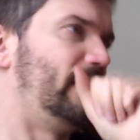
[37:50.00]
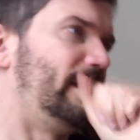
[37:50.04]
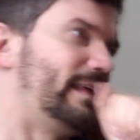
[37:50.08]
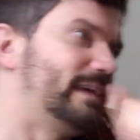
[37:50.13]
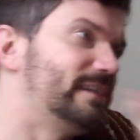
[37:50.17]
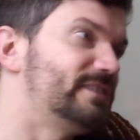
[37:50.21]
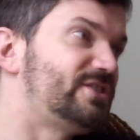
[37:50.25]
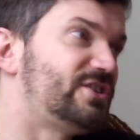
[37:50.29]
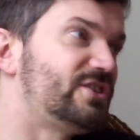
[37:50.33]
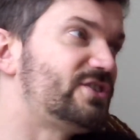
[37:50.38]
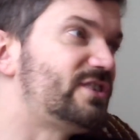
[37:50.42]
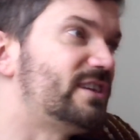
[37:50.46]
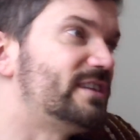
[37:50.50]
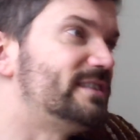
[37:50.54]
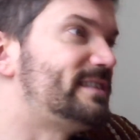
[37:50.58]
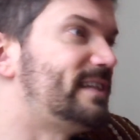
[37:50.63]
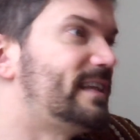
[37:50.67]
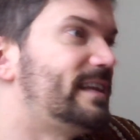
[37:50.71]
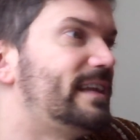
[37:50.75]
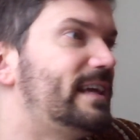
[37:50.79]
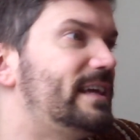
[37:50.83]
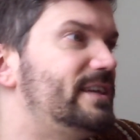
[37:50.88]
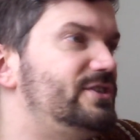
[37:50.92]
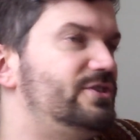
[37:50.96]
think it's just on
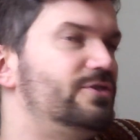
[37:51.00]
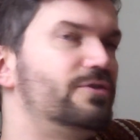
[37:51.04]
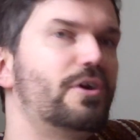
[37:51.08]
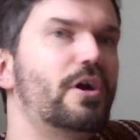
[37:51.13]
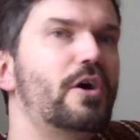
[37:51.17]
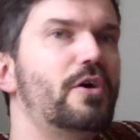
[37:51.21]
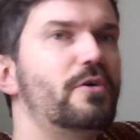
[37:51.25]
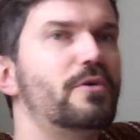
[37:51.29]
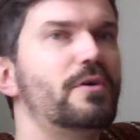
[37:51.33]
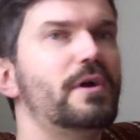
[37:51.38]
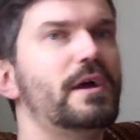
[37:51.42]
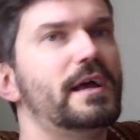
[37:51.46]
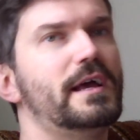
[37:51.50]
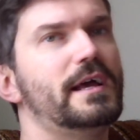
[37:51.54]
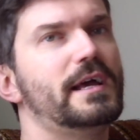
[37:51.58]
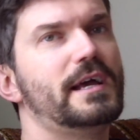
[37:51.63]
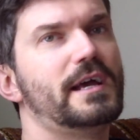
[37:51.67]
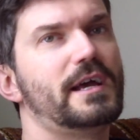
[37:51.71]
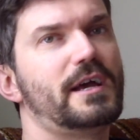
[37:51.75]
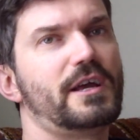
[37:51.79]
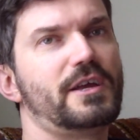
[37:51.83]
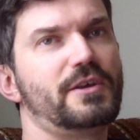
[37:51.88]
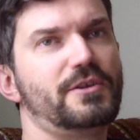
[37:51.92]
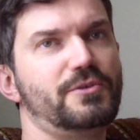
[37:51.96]
Sundays. You go,
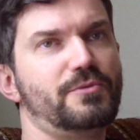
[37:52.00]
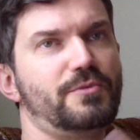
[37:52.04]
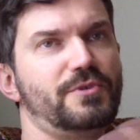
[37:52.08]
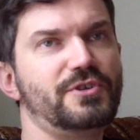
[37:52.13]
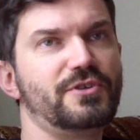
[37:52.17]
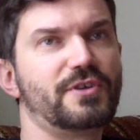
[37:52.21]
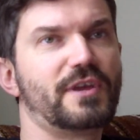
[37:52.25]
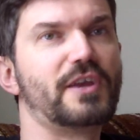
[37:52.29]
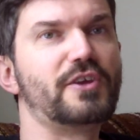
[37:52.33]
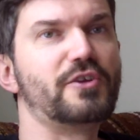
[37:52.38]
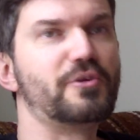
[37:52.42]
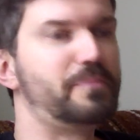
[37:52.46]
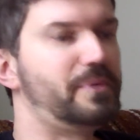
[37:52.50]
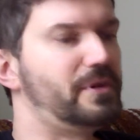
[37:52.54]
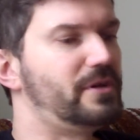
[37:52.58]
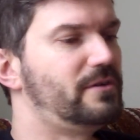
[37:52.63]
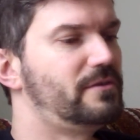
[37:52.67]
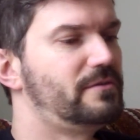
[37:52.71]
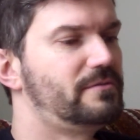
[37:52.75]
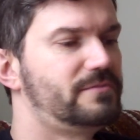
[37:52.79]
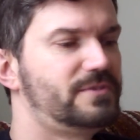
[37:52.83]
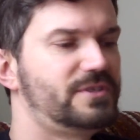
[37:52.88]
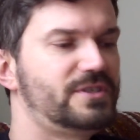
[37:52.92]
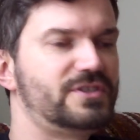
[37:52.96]
and when you get your
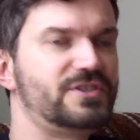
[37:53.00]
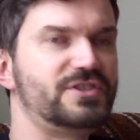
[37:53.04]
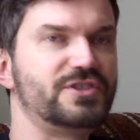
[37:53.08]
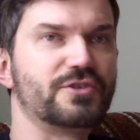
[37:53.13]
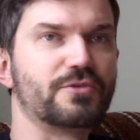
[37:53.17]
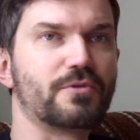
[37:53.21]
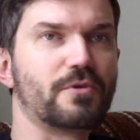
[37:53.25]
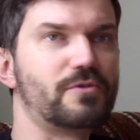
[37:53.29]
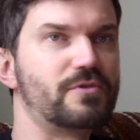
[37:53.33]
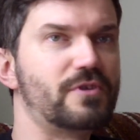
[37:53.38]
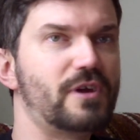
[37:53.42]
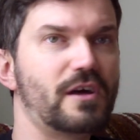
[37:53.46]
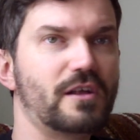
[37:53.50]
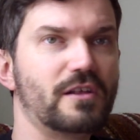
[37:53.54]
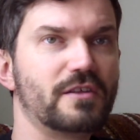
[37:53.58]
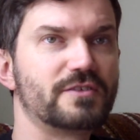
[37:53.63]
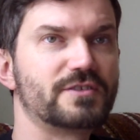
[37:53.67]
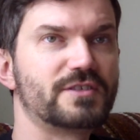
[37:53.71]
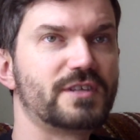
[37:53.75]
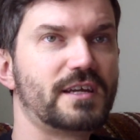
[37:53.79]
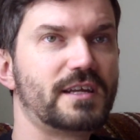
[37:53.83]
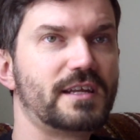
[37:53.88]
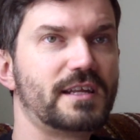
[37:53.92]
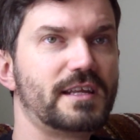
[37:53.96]
bill, it's just
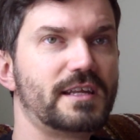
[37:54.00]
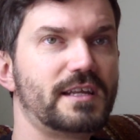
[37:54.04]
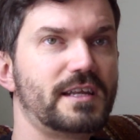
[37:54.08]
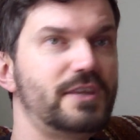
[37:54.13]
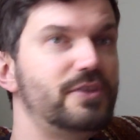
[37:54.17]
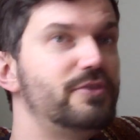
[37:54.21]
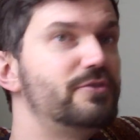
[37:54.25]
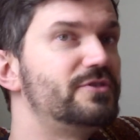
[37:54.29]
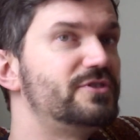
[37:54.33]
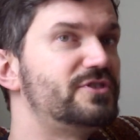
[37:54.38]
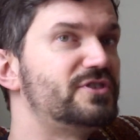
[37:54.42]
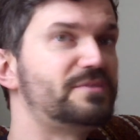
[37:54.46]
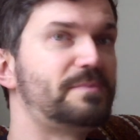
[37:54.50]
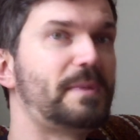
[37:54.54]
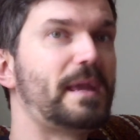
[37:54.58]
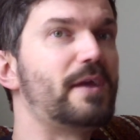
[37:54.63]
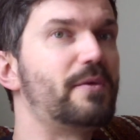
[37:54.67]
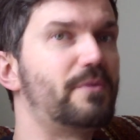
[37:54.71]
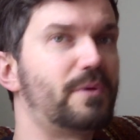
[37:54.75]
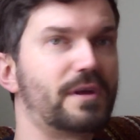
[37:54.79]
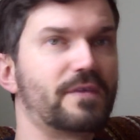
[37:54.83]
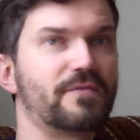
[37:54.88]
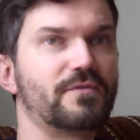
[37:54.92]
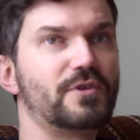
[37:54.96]
$0 on it, and you can just
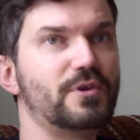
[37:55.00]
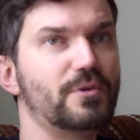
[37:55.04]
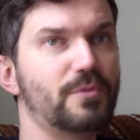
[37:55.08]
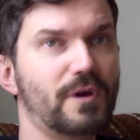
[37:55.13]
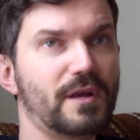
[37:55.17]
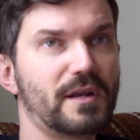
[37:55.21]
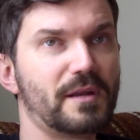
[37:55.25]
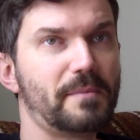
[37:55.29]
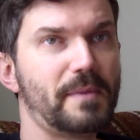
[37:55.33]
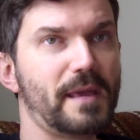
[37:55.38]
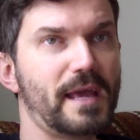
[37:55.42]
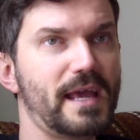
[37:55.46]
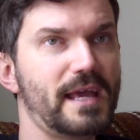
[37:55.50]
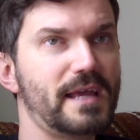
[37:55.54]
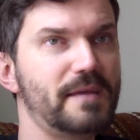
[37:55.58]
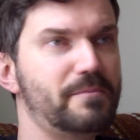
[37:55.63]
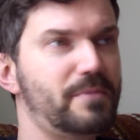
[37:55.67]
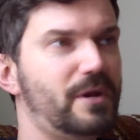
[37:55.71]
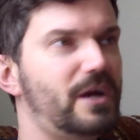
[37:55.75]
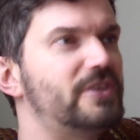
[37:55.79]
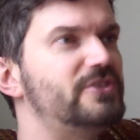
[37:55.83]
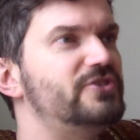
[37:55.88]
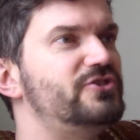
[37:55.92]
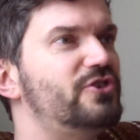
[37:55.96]
pay whatever you want to pay.
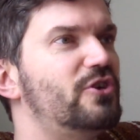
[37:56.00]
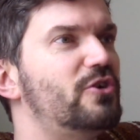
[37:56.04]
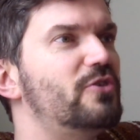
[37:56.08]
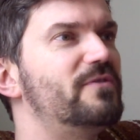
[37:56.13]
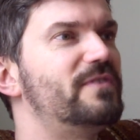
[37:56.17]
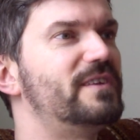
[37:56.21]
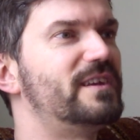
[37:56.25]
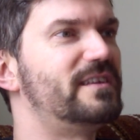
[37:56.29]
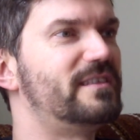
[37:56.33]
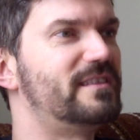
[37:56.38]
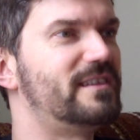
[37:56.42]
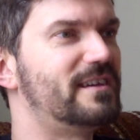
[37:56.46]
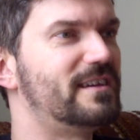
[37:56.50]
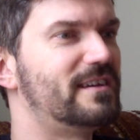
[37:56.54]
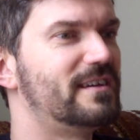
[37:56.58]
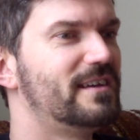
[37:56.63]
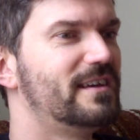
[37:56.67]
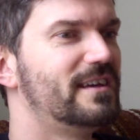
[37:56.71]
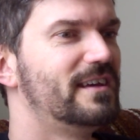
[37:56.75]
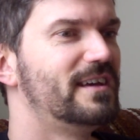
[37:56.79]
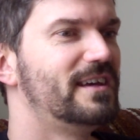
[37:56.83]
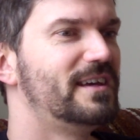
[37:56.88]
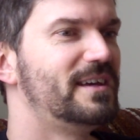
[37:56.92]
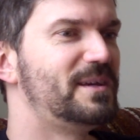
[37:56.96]
Bon Jovi, the
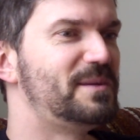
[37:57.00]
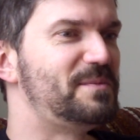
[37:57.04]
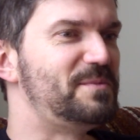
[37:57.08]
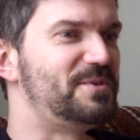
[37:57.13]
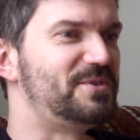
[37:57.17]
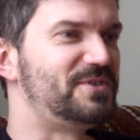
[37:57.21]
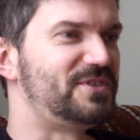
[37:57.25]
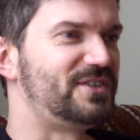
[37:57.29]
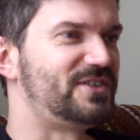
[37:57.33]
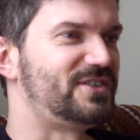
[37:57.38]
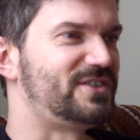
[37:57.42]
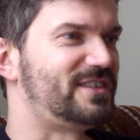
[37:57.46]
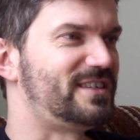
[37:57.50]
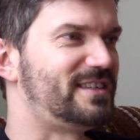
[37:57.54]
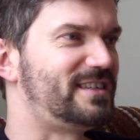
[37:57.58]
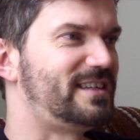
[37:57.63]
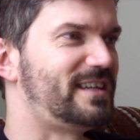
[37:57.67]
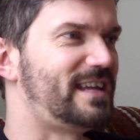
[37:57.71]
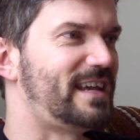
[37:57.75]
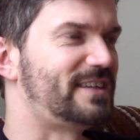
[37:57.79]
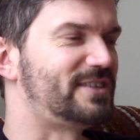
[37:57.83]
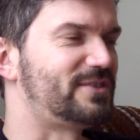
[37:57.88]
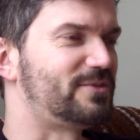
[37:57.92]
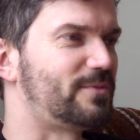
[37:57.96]

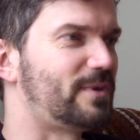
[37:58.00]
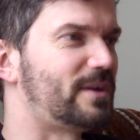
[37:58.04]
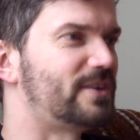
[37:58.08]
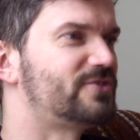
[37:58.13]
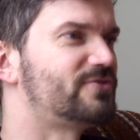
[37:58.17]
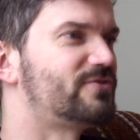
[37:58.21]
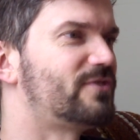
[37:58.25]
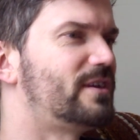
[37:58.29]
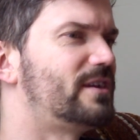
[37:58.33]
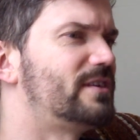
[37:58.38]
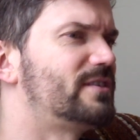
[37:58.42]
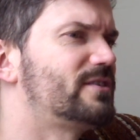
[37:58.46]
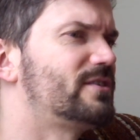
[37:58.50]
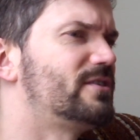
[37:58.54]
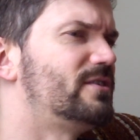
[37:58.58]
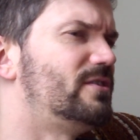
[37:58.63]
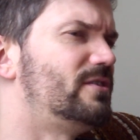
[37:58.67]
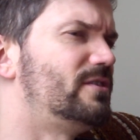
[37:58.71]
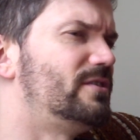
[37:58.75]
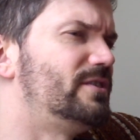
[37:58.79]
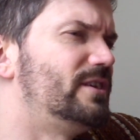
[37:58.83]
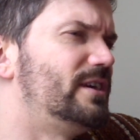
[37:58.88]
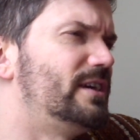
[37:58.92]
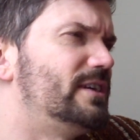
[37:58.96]
musician, has a restaurant
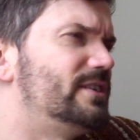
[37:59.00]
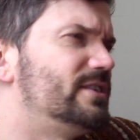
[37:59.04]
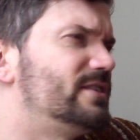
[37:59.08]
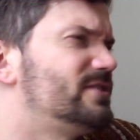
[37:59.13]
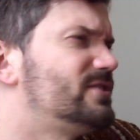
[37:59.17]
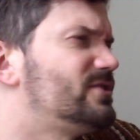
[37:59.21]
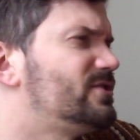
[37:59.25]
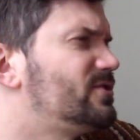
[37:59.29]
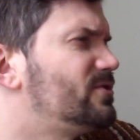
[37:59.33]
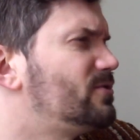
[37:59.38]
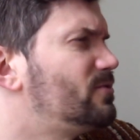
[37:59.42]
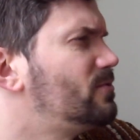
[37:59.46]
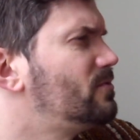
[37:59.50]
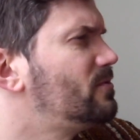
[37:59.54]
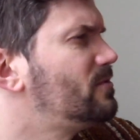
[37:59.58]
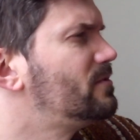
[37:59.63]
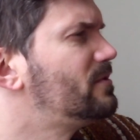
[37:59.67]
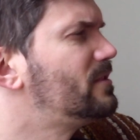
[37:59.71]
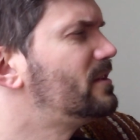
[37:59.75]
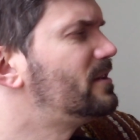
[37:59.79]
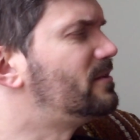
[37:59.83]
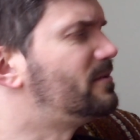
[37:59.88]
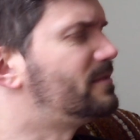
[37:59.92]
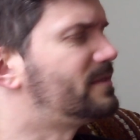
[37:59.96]
called
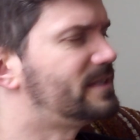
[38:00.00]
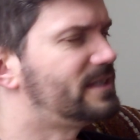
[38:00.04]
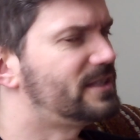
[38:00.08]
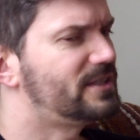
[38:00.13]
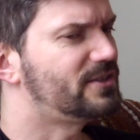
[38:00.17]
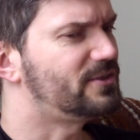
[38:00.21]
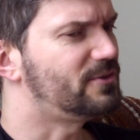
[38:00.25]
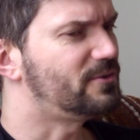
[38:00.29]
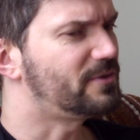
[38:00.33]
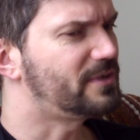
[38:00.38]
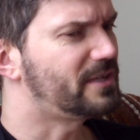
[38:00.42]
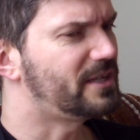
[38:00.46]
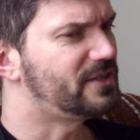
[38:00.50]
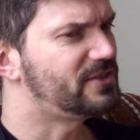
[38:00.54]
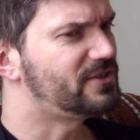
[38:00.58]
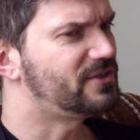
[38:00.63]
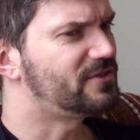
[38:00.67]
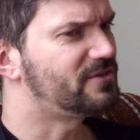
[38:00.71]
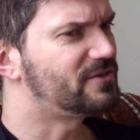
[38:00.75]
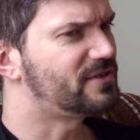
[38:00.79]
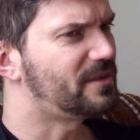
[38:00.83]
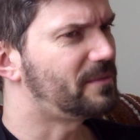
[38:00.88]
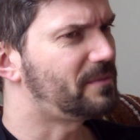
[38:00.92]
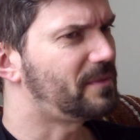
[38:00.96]
Soul
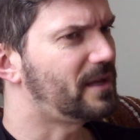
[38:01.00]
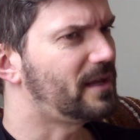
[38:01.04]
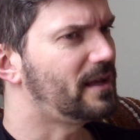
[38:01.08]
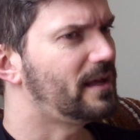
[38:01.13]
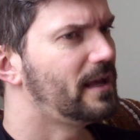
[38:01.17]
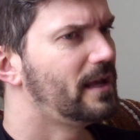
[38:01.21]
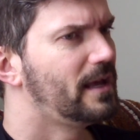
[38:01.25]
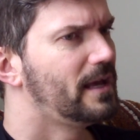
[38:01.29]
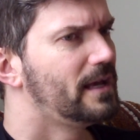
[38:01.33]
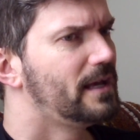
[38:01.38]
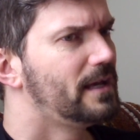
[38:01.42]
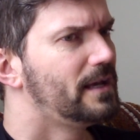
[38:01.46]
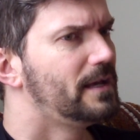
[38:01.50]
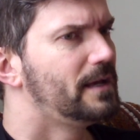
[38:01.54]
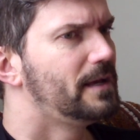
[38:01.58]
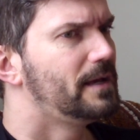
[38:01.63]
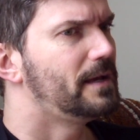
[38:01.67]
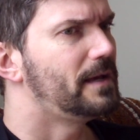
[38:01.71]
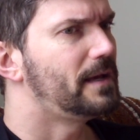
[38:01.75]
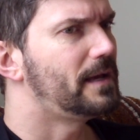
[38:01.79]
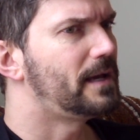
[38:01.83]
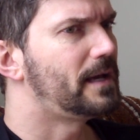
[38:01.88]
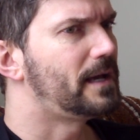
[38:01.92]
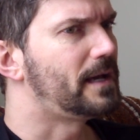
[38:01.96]
Kitchen or something
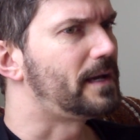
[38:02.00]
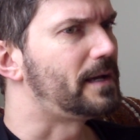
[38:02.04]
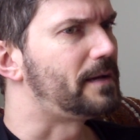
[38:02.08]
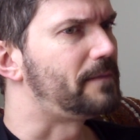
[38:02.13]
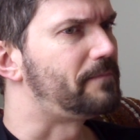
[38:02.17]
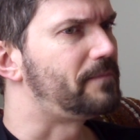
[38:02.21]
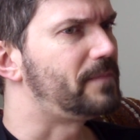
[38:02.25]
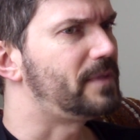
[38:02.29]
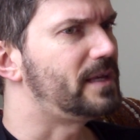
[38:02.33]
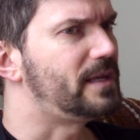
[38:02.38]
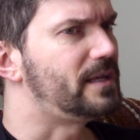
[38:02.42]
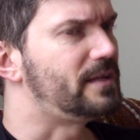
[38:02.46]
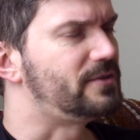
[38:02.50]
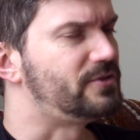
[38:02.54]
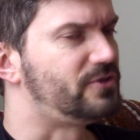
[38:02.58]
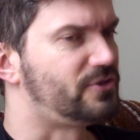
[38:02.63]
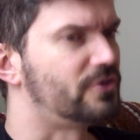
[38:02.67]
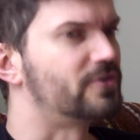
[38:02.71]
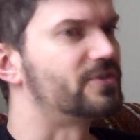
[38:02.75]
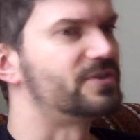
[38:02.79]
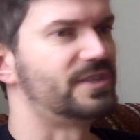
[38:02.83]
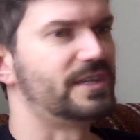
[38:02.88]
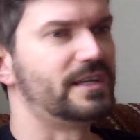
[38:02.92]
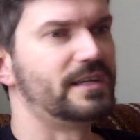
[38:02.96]
in
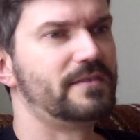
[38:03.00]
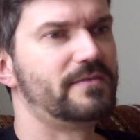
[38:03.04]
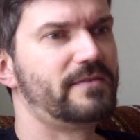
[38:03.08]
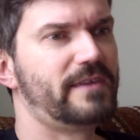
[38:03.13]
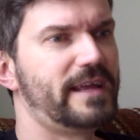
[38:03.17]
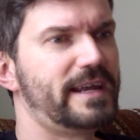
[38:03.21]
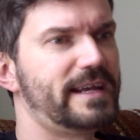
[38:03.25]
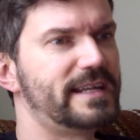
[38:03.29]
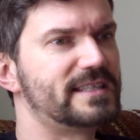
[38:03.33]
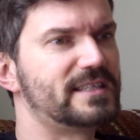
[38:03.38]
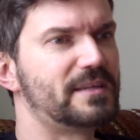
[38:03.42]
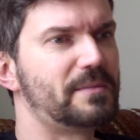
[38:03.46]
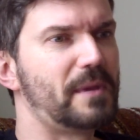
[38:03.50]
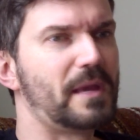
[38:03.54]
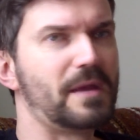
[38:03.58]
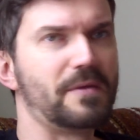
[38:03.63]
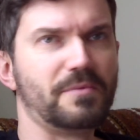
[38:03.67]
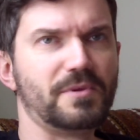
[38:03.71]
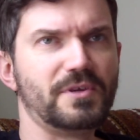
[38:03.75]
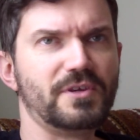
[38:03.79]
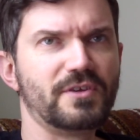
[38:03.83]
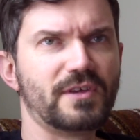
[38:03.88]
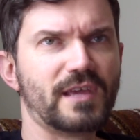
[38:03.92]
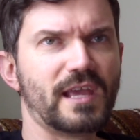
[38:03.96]
Jersey, and it's a
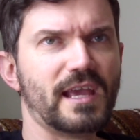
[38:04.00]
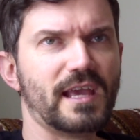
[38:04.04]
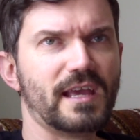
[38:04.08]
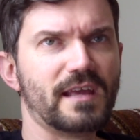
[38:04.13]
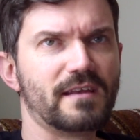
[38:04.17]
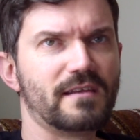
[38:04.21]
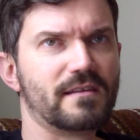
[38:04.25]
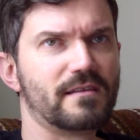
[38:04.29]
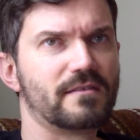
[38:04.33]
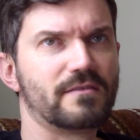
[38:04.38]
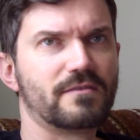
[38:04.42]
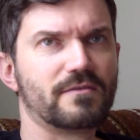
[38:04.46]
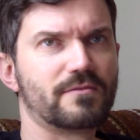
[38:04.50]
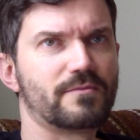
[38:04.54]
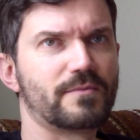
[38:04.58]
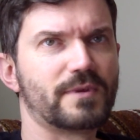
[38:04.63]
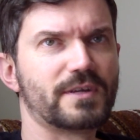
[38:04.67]
pay what you can